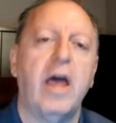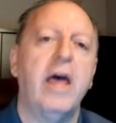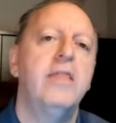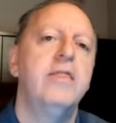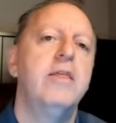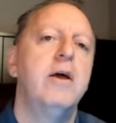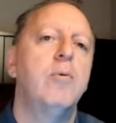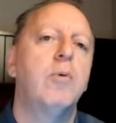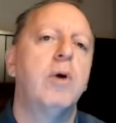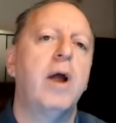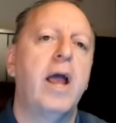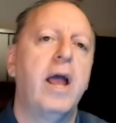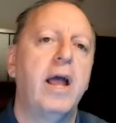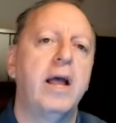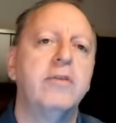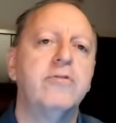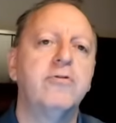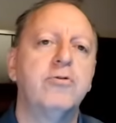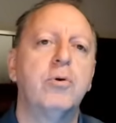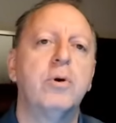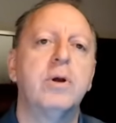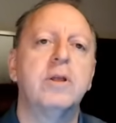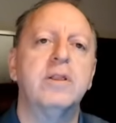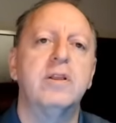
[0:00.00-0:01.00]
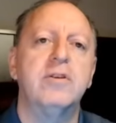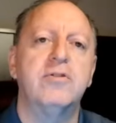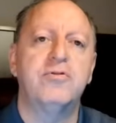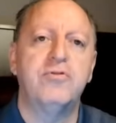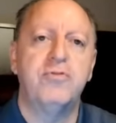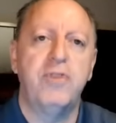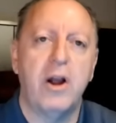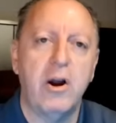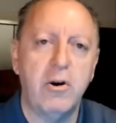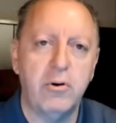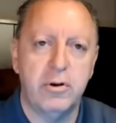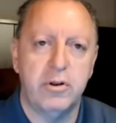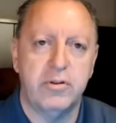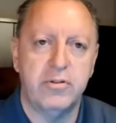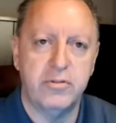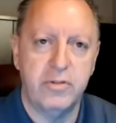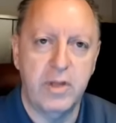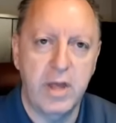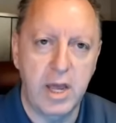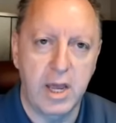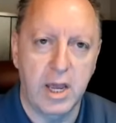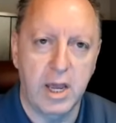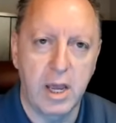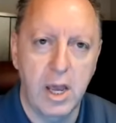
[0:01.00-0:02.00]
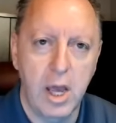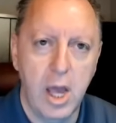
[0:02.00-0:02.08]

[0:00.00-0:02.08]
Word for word: And they were answering this fairness thing.